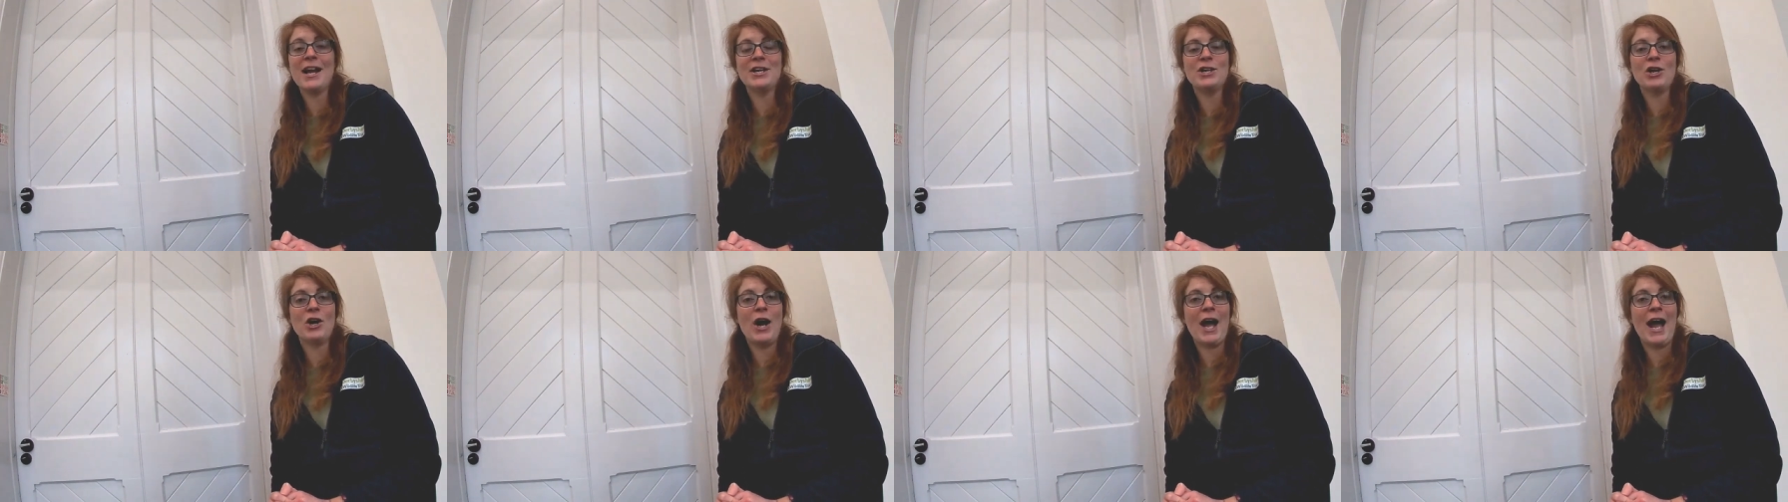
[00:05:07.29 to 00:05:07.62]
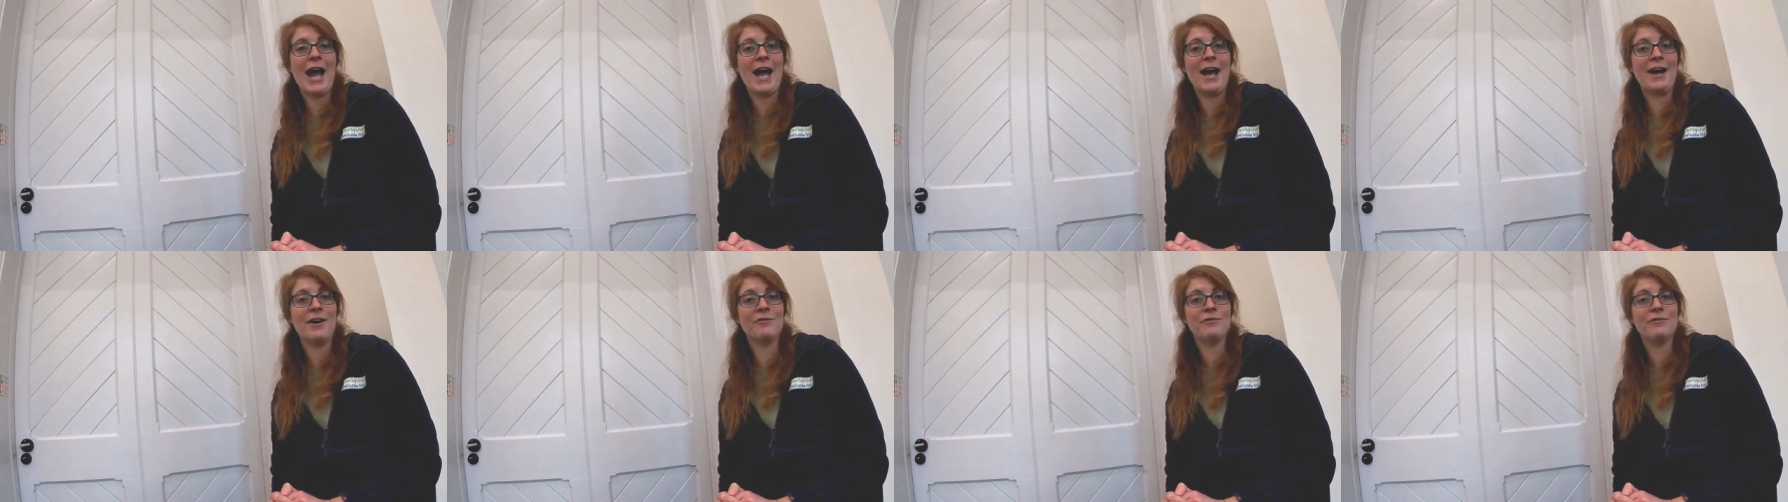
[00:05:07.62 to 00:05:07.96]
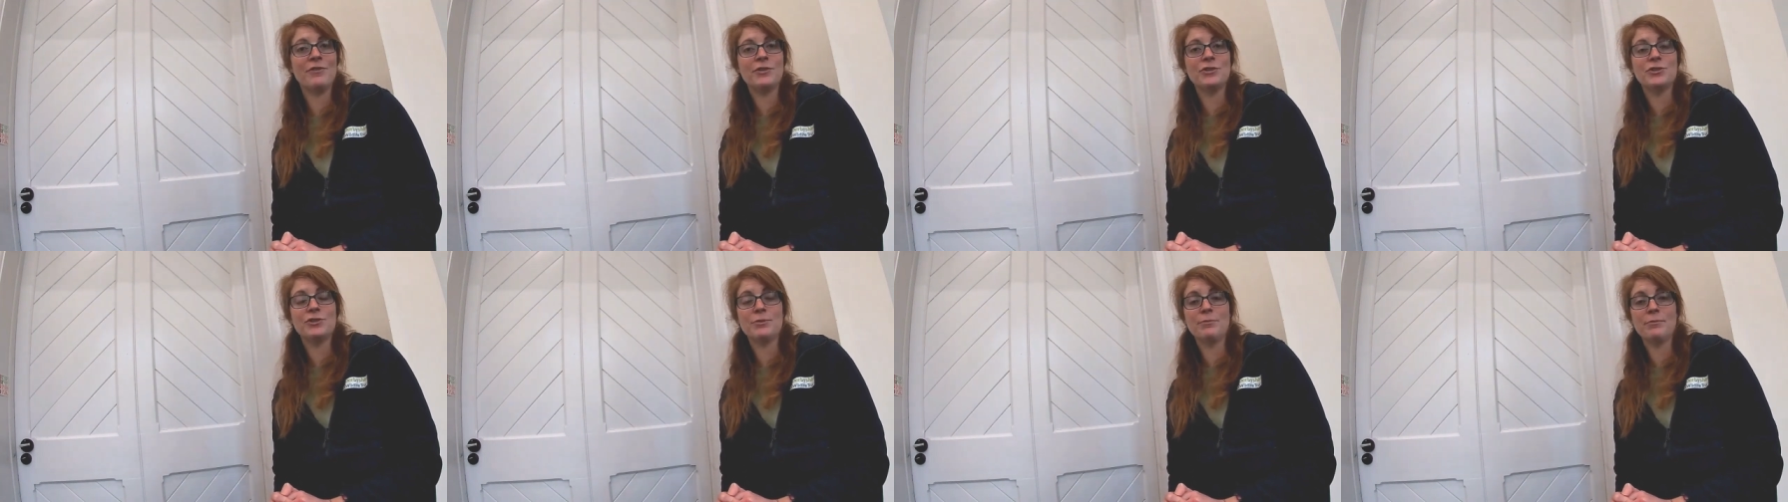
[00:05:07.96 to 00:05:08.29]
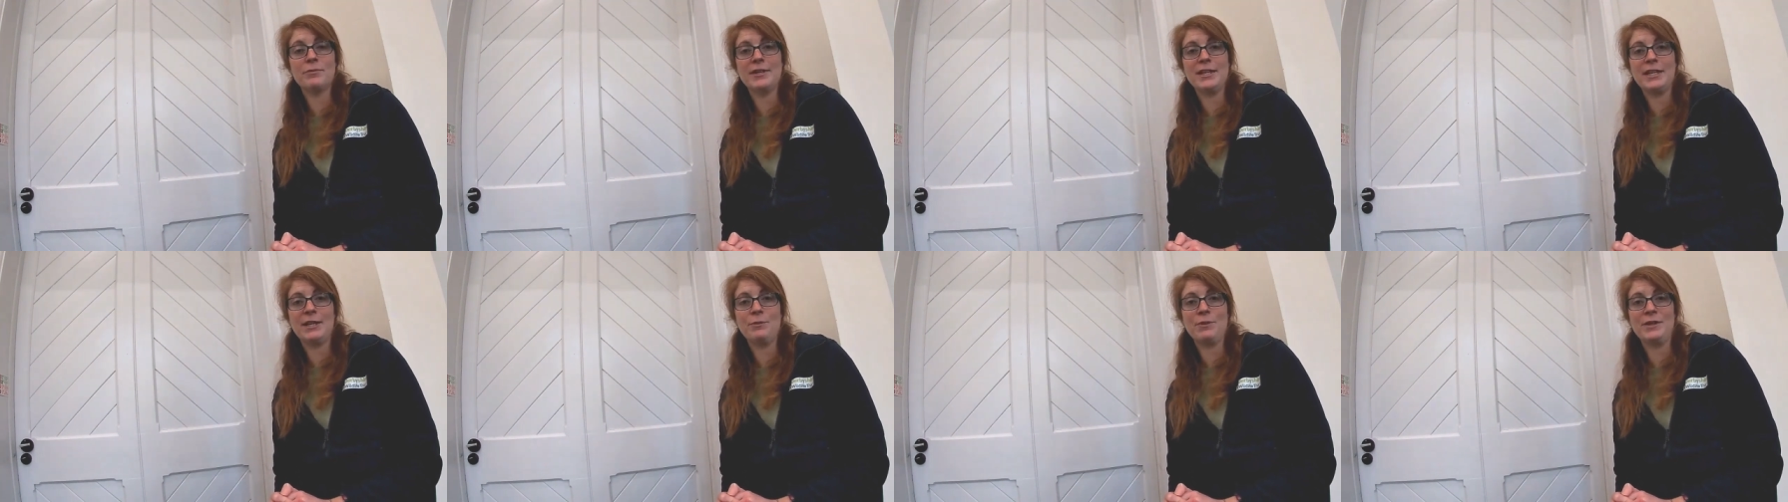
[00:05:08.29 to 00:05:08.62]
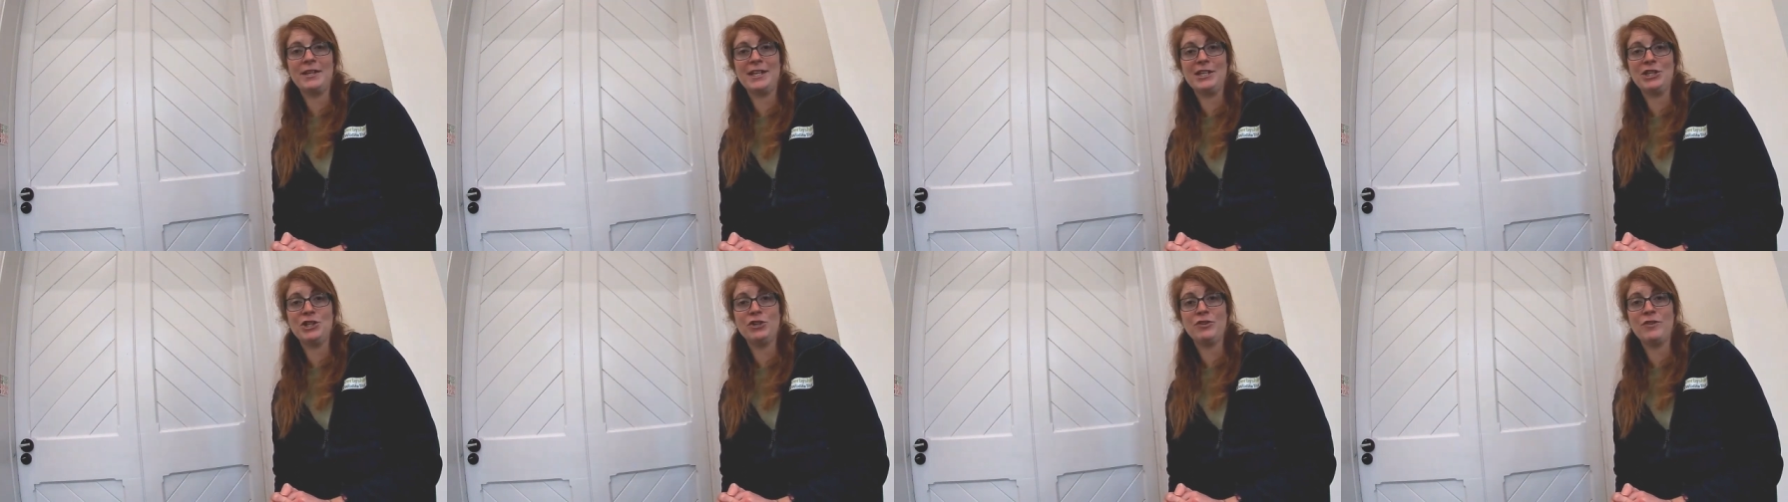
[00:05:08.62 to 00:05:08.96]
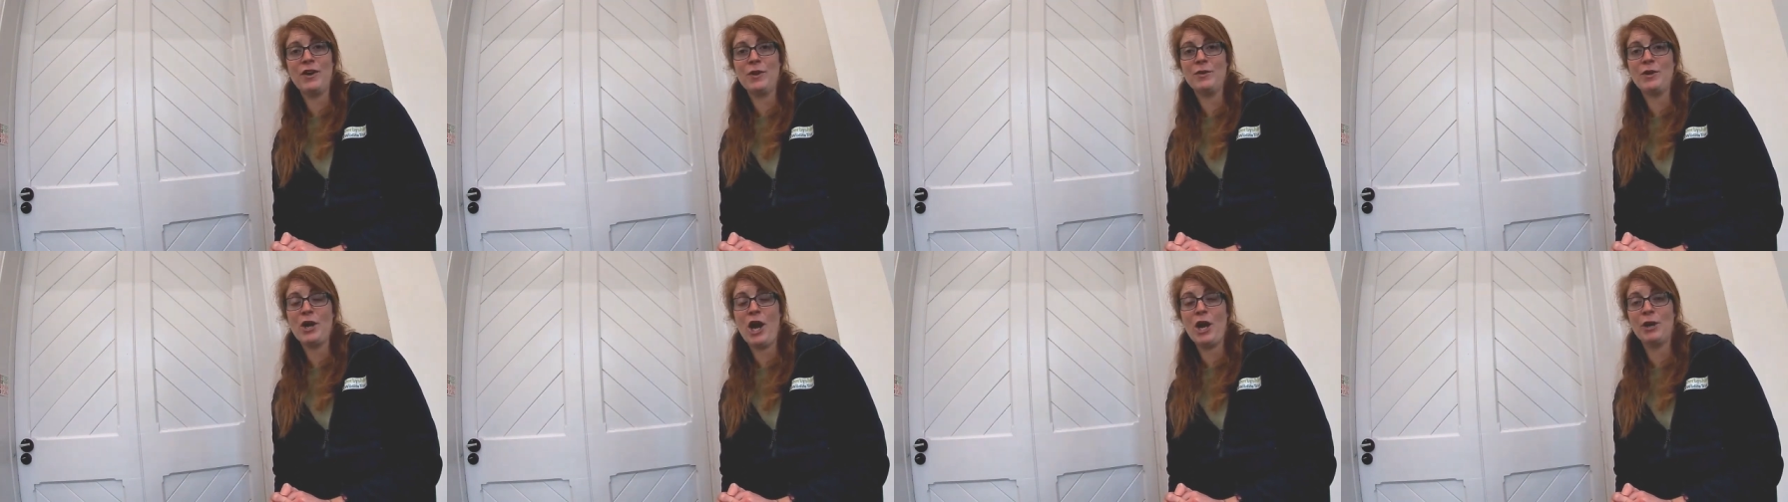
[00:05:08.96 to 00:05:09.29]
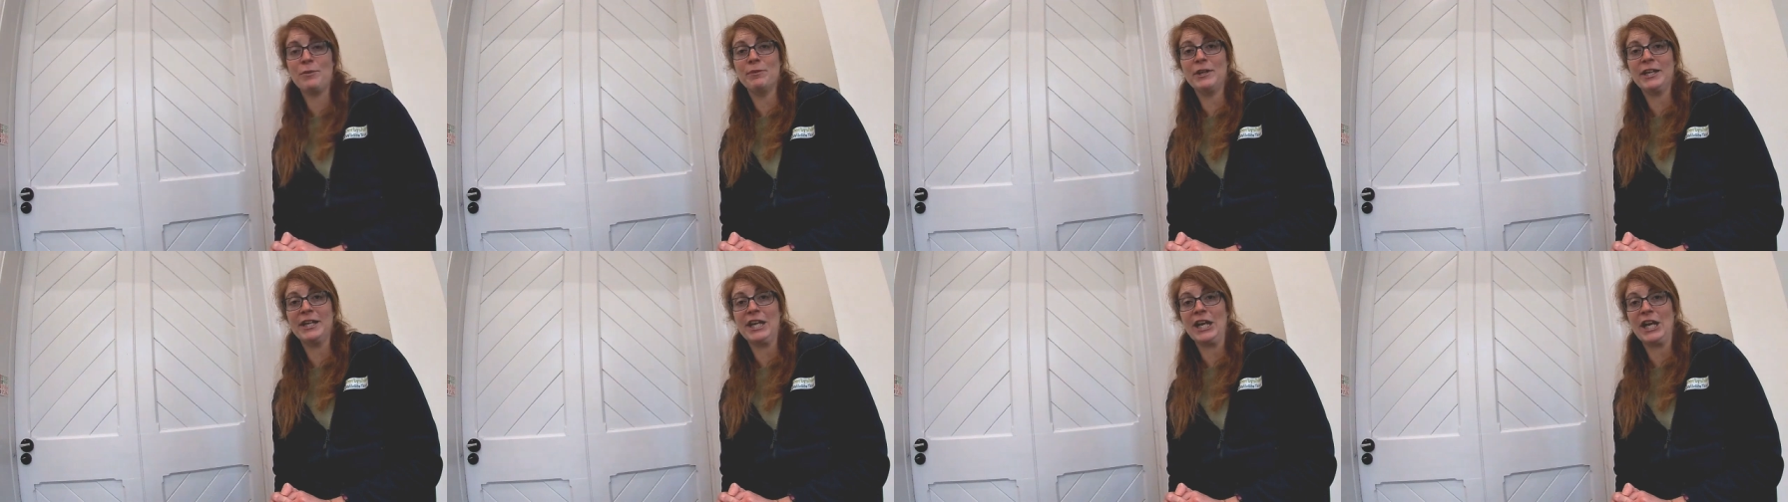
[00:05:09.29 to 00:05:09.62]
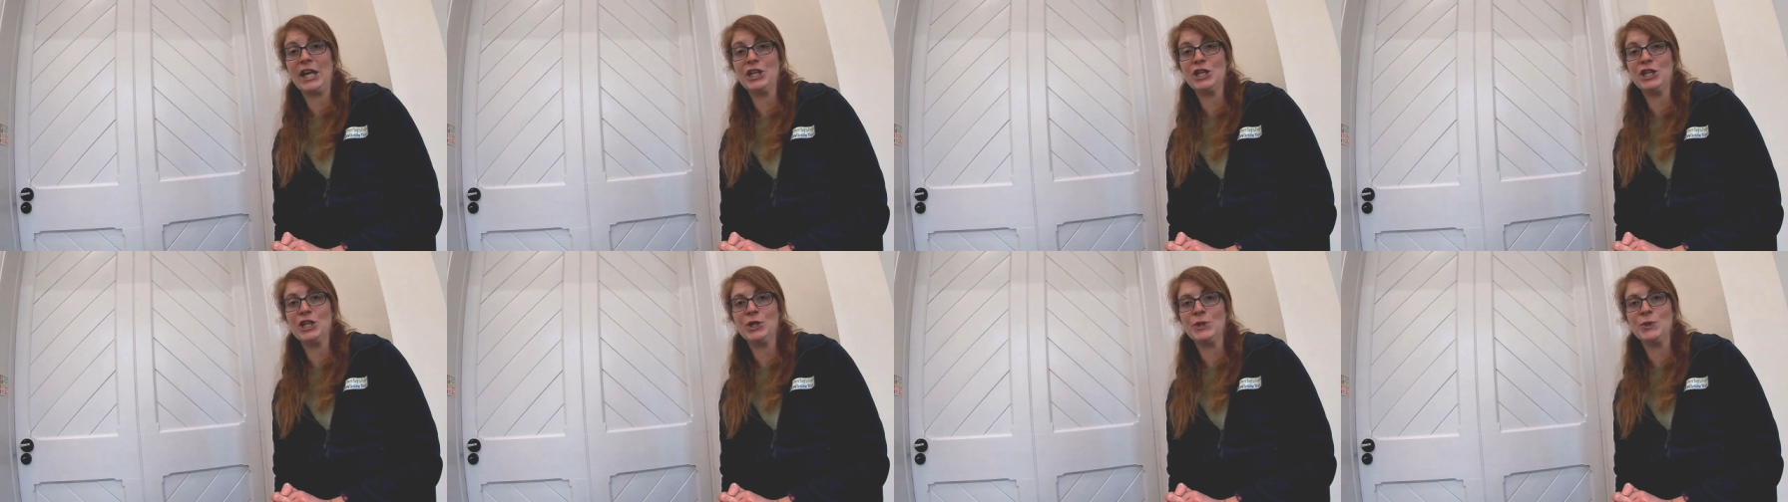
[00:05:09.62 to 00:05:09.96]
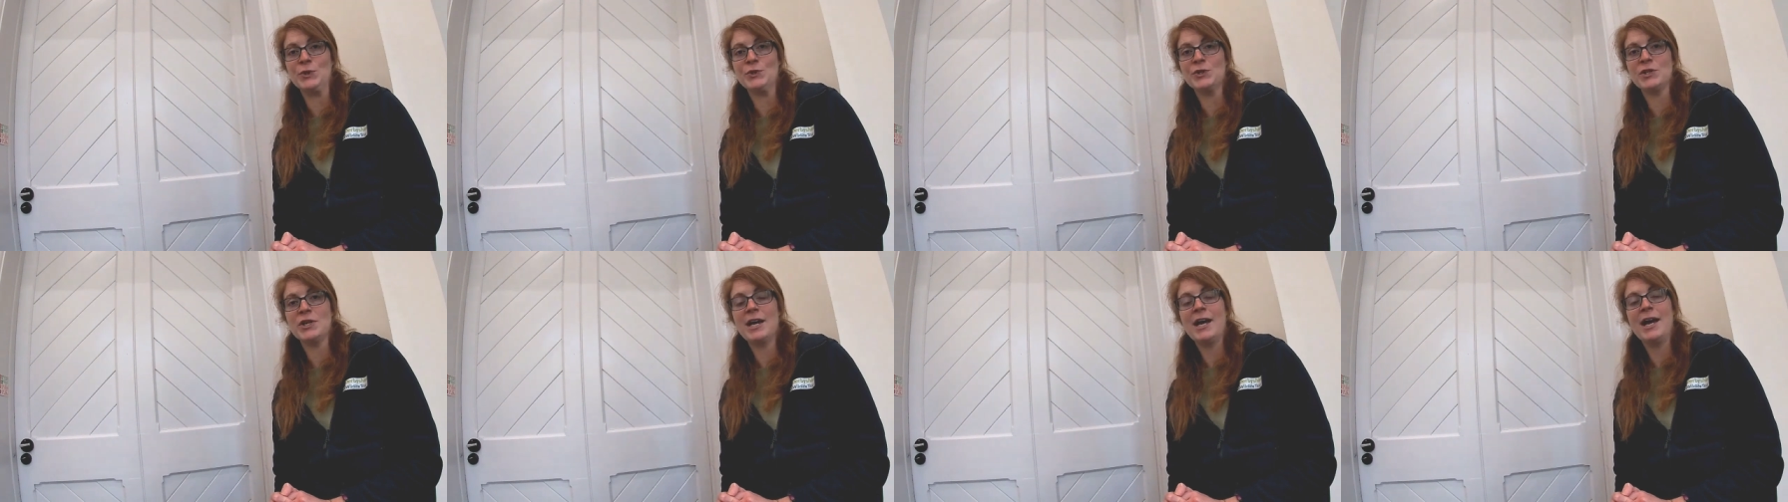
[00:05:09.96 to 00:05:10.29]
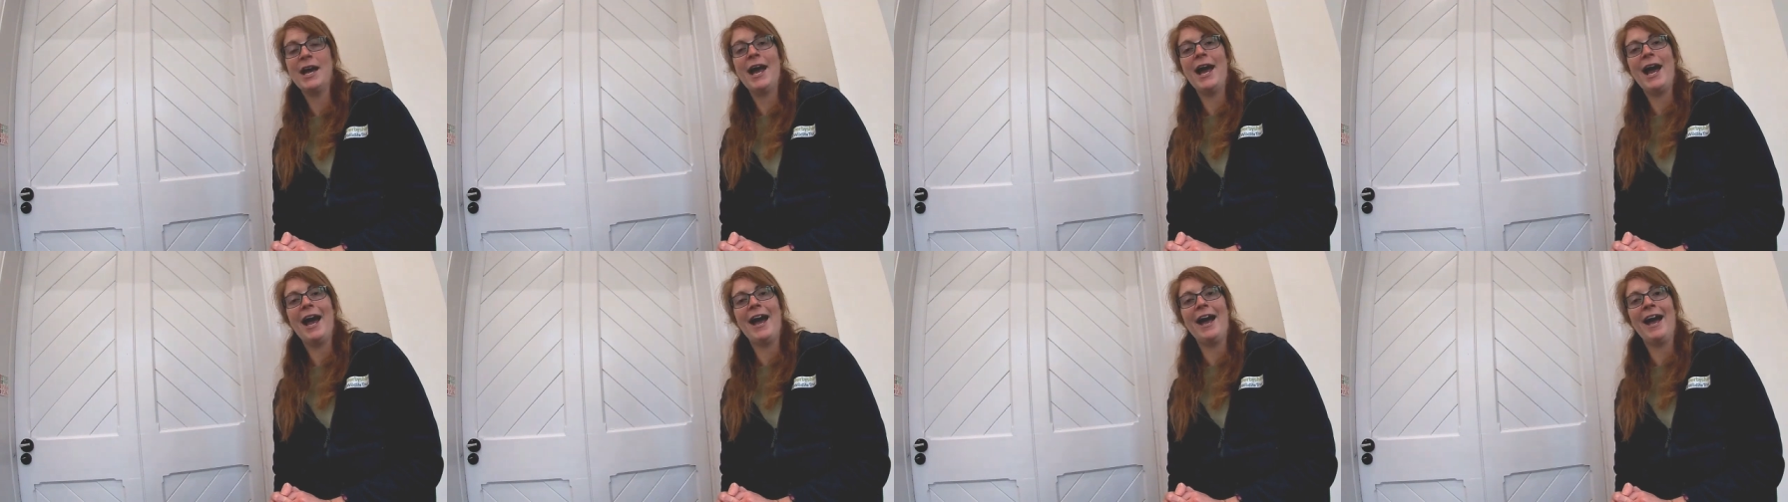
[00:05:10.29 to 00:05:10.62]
might not have something within your own home that you can use,